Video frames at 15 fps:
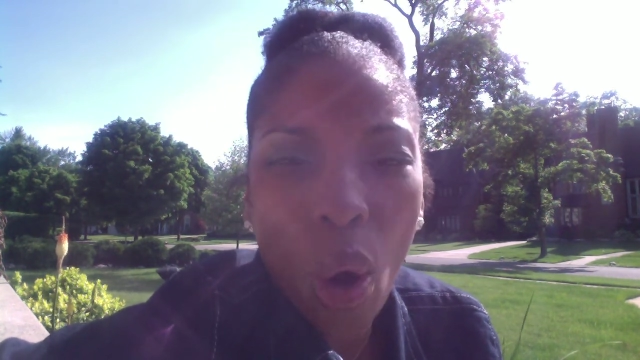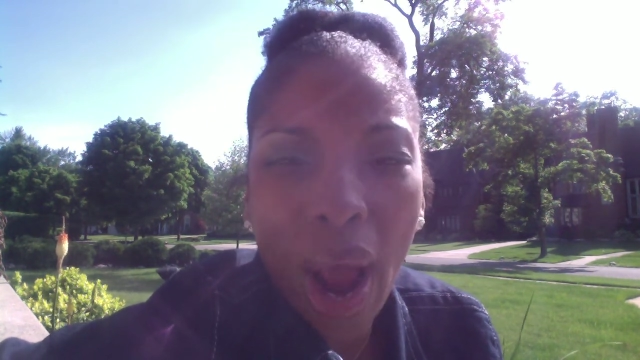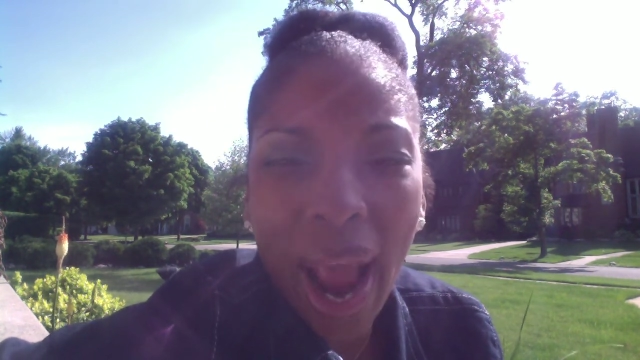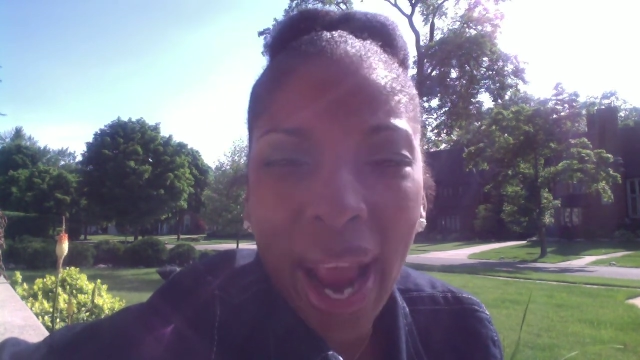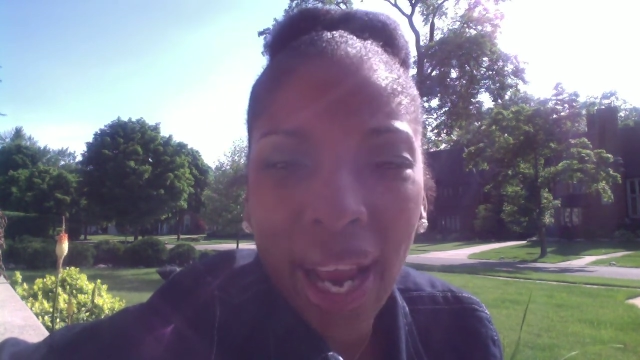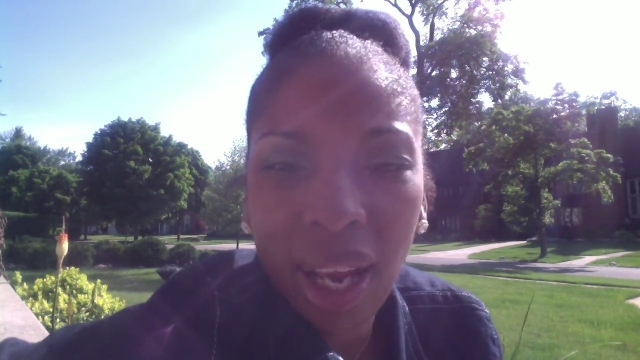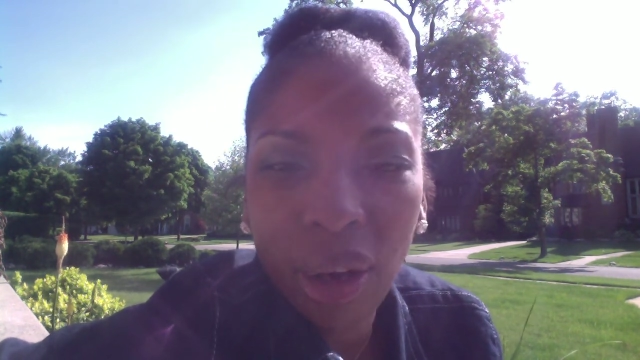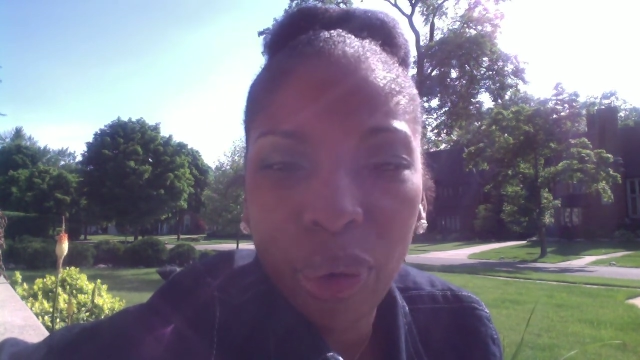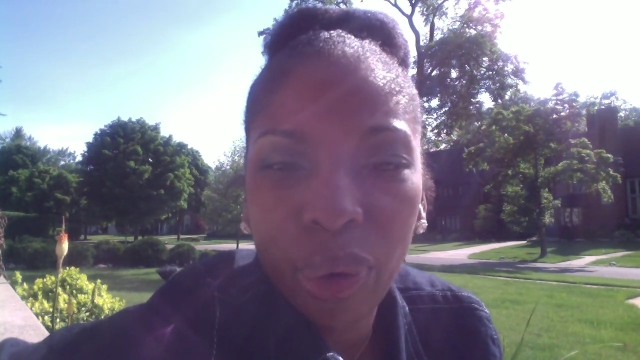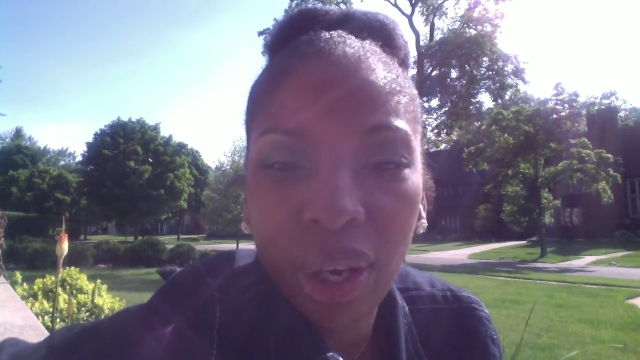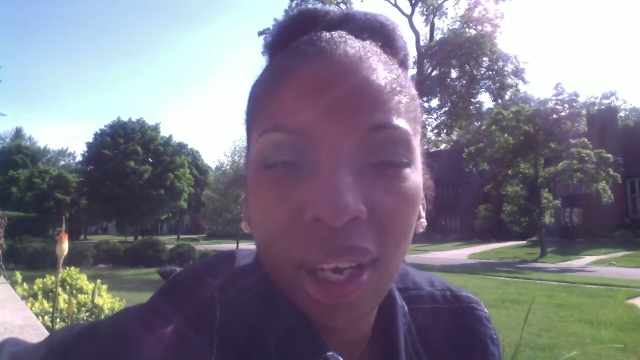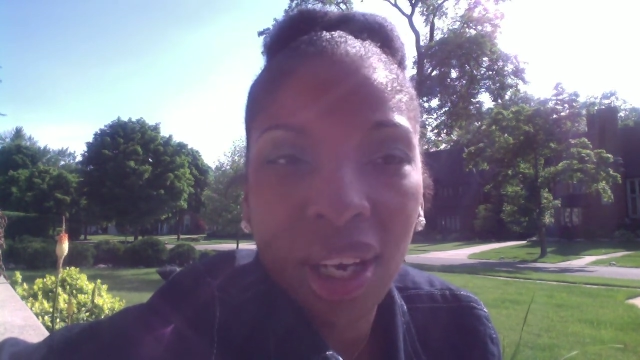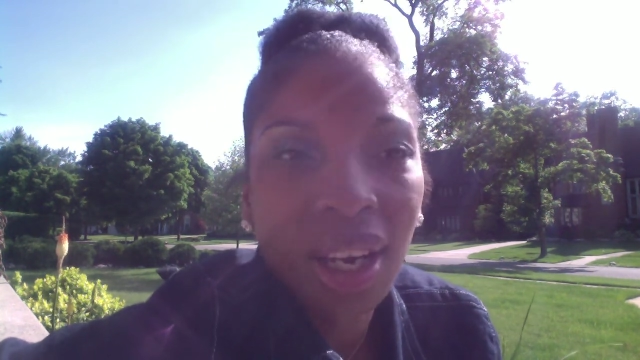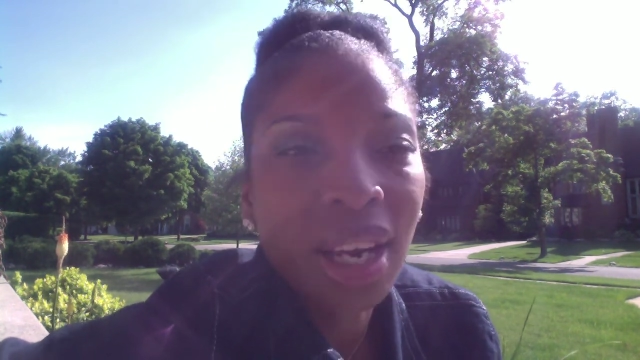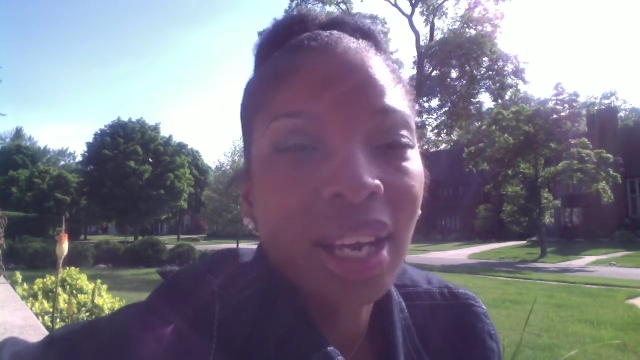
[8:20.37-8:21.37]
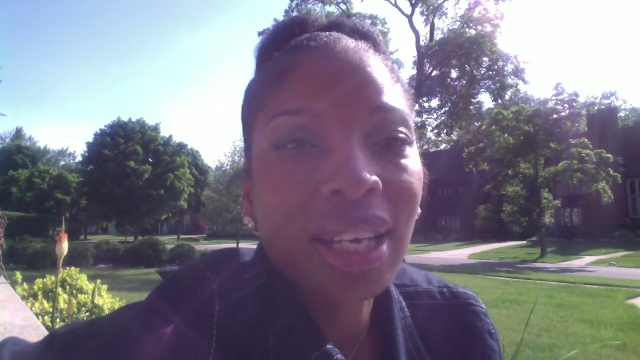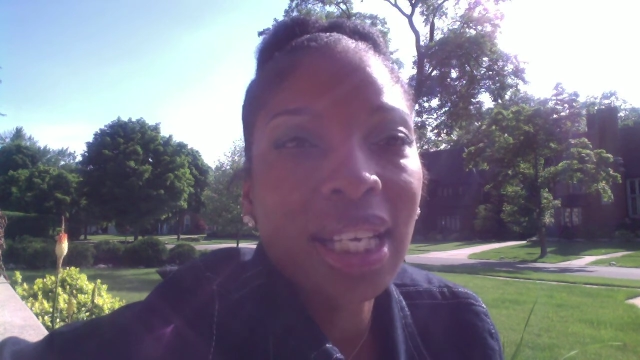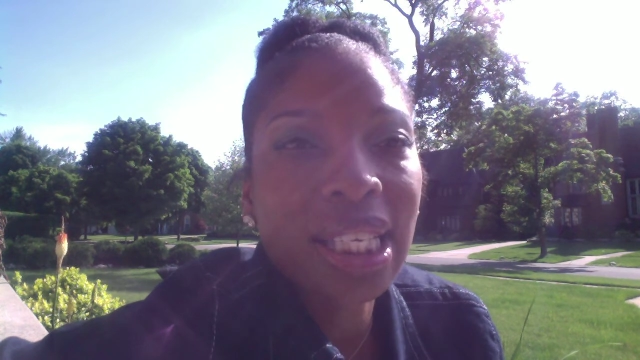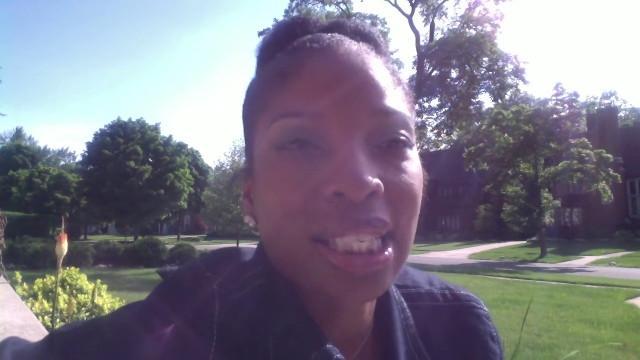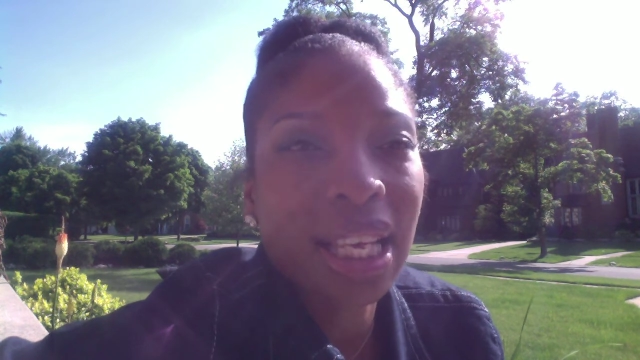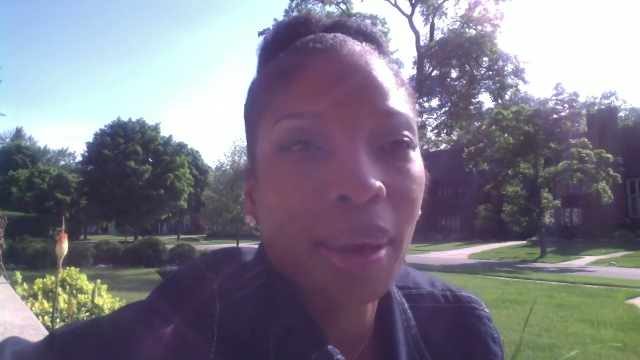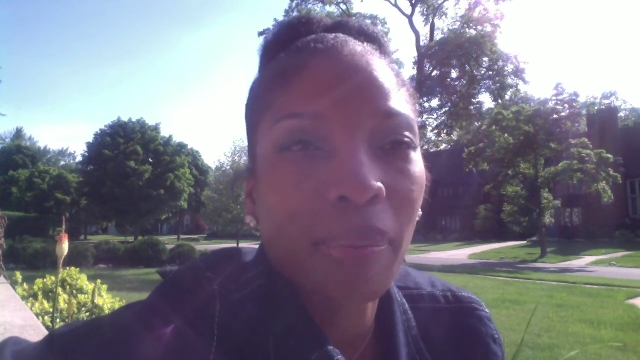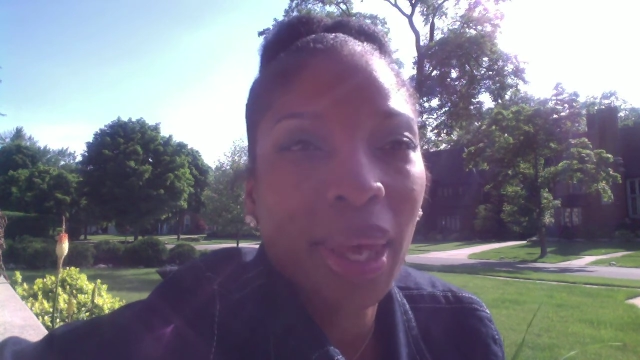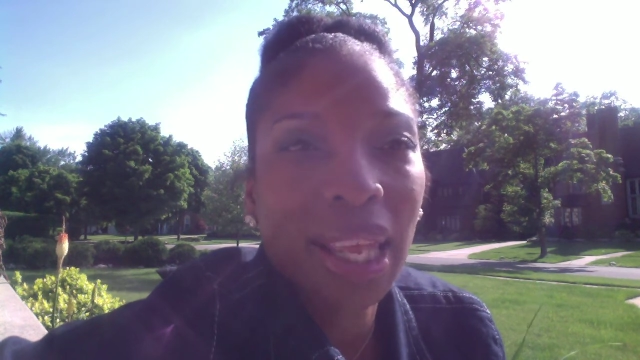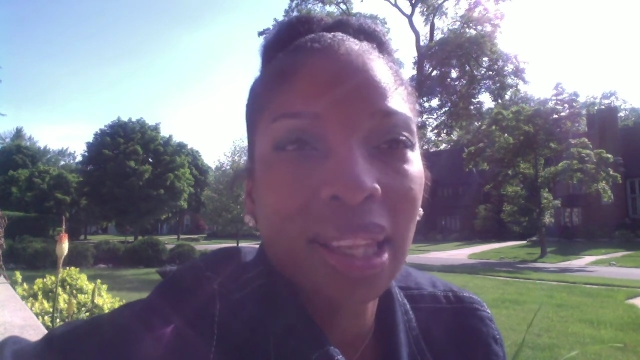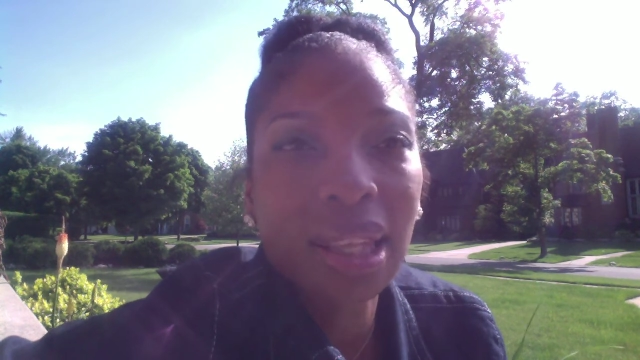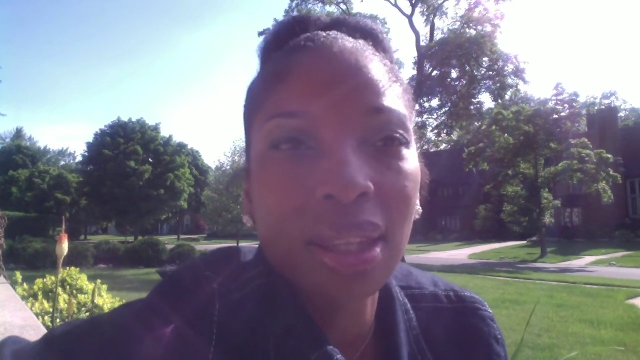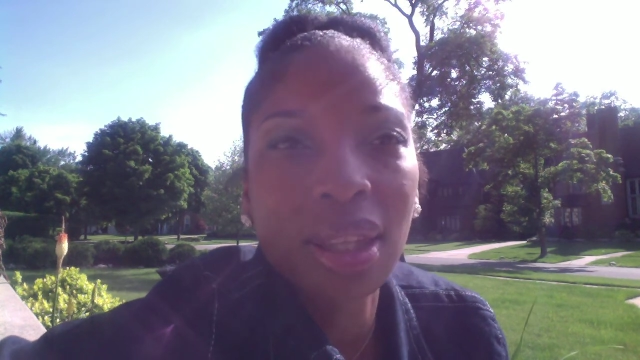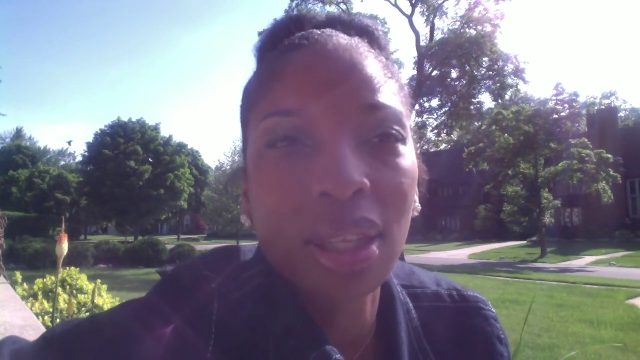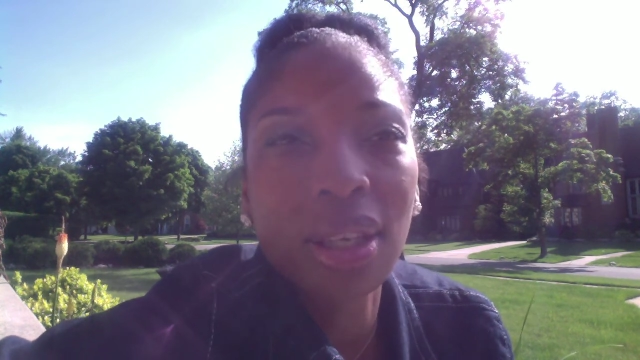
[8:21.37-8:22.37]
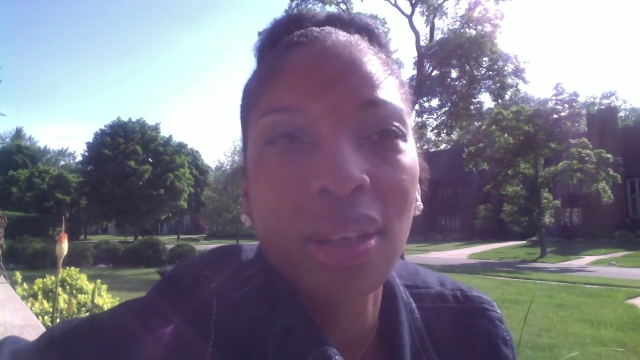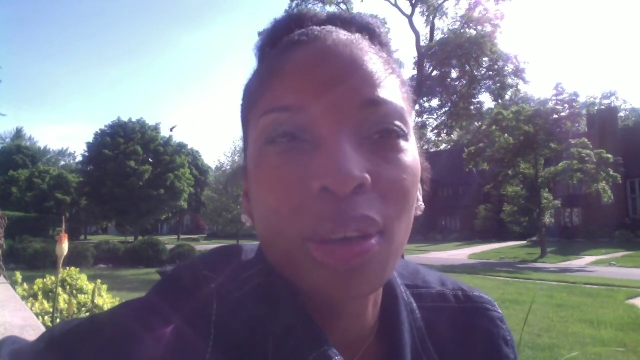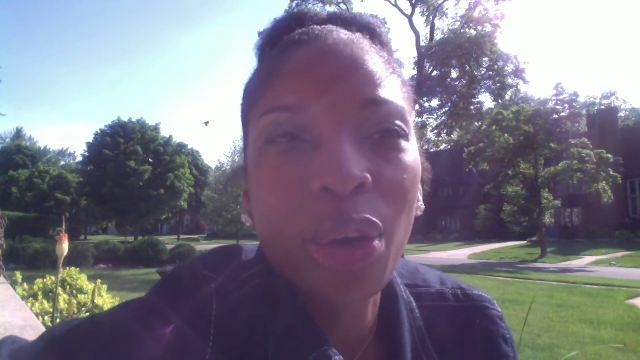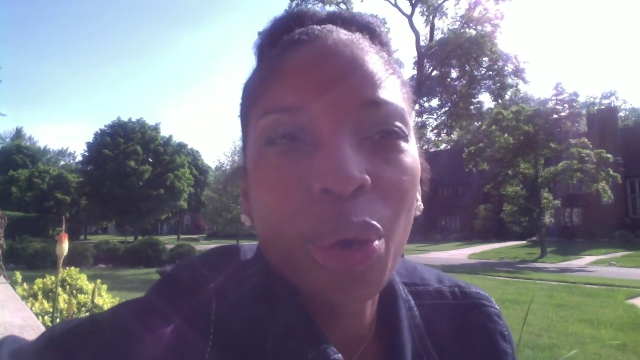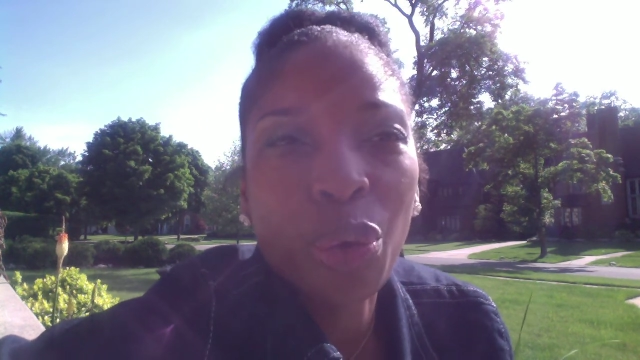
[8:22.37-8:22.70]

angry because I'm at the